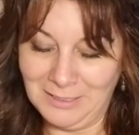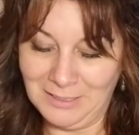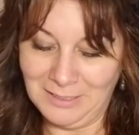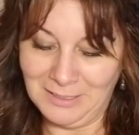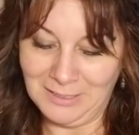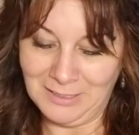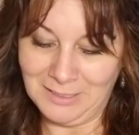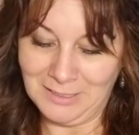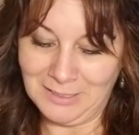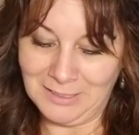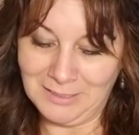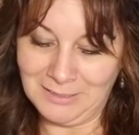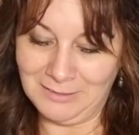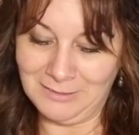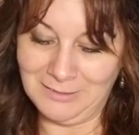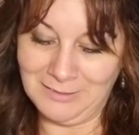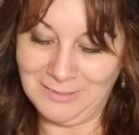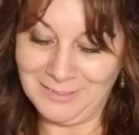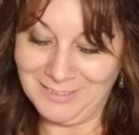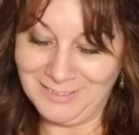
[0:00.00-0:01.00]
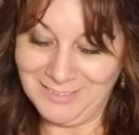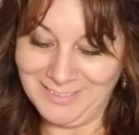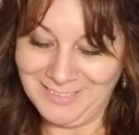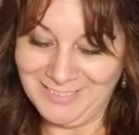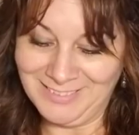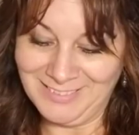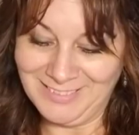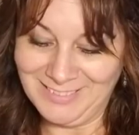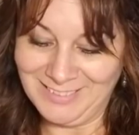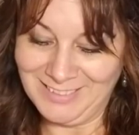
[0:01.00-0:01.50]

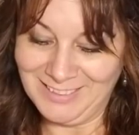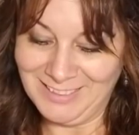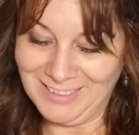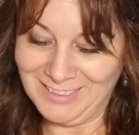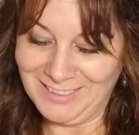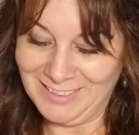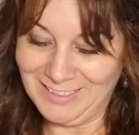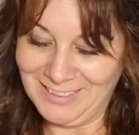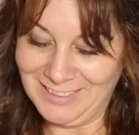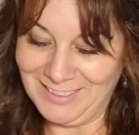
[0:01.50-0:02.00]
Nothing is said.